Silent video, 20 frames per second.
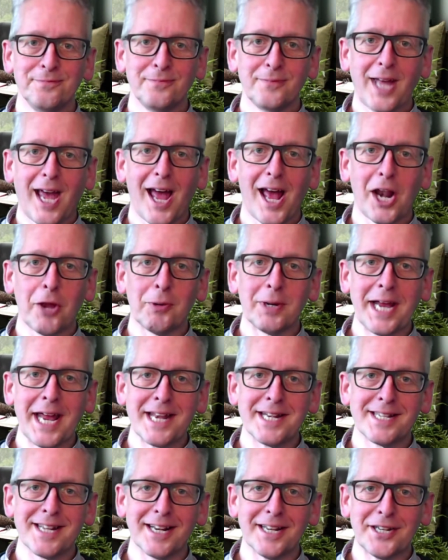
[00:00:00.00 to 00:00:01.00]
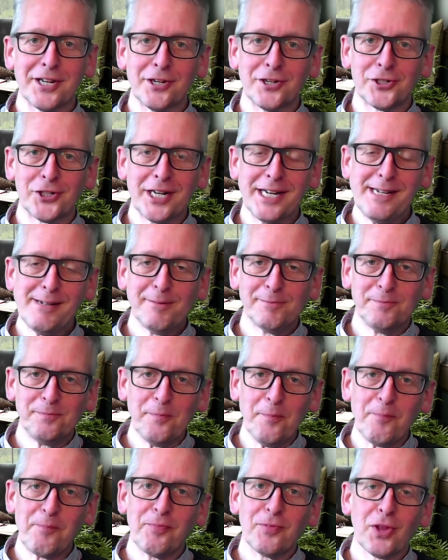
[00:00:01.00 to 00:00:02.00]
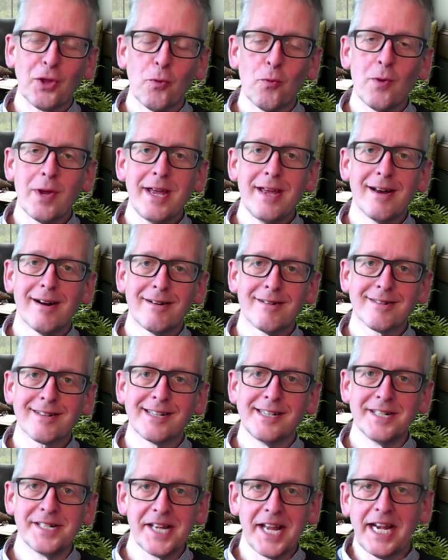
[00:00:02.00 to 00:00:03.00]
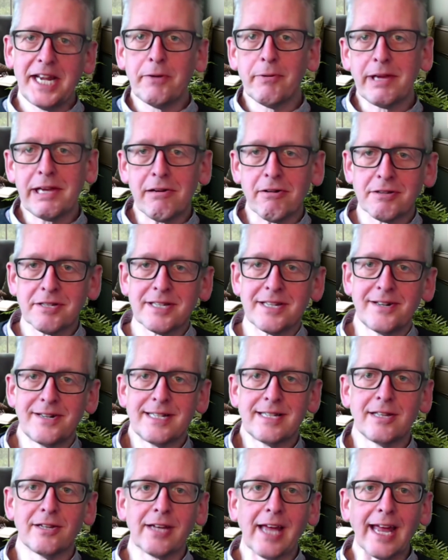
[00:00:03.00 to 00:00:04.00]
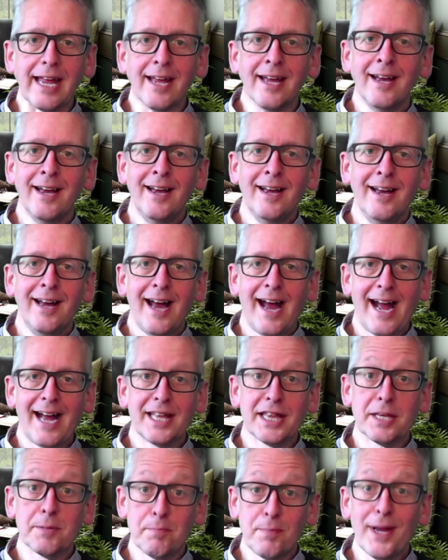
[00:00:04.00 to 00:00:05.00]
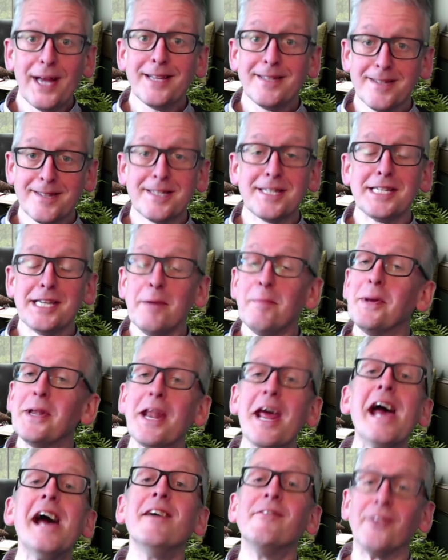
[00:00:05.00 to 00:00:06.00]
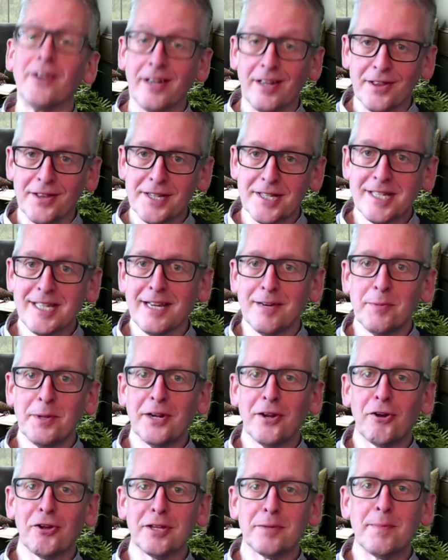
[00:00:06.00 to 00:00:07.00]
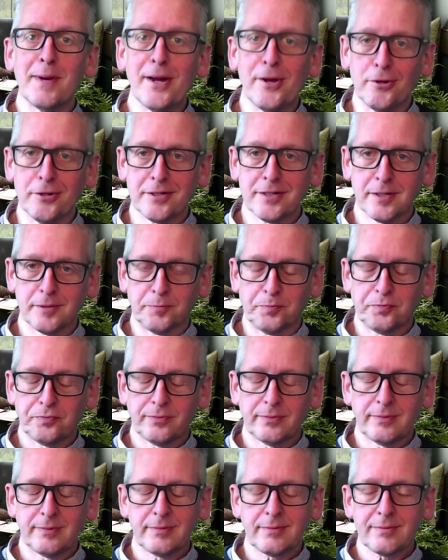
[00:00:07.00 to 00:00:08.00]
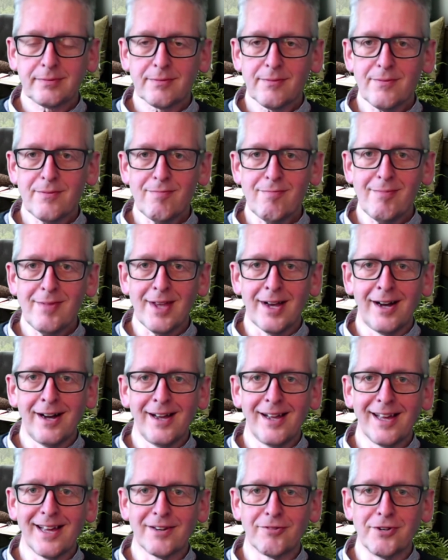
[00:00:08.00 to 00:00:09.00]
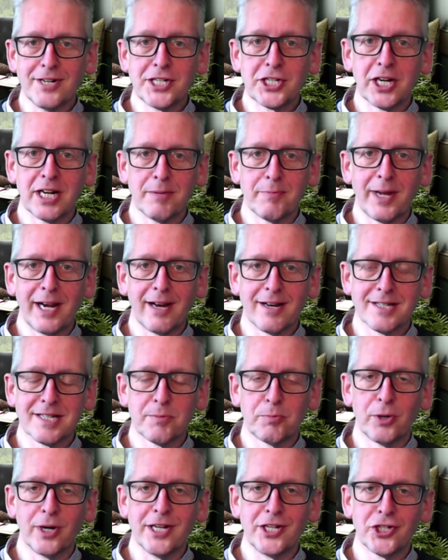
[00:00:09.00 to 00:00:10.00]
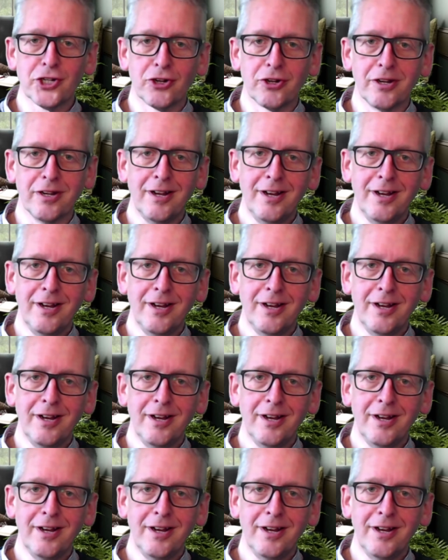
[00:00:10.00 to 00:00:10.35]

Hello again, Tillicutri. We are continuing your series looking at the best sermon ever, the Sermon on the Mount. I had originally been asked to preach on